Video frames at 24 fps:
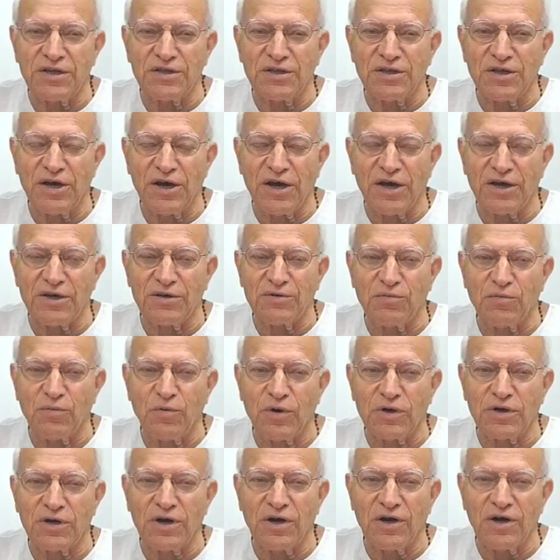that
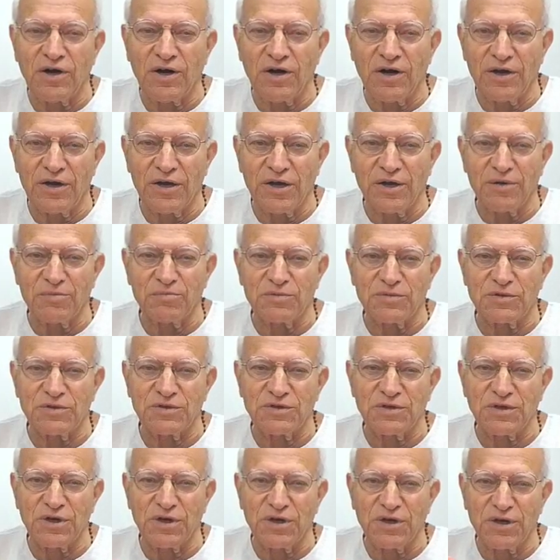what I am
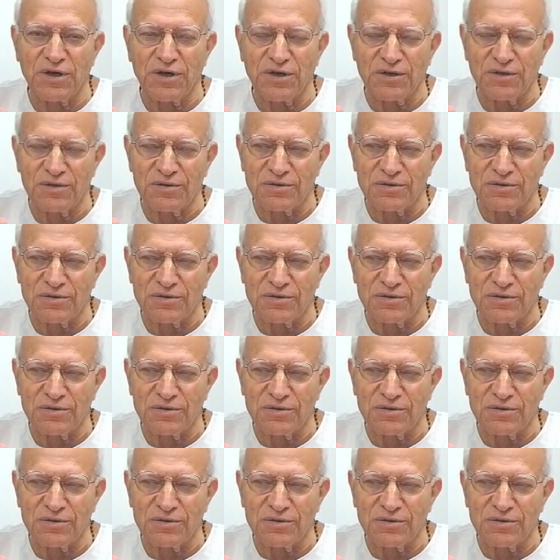saying.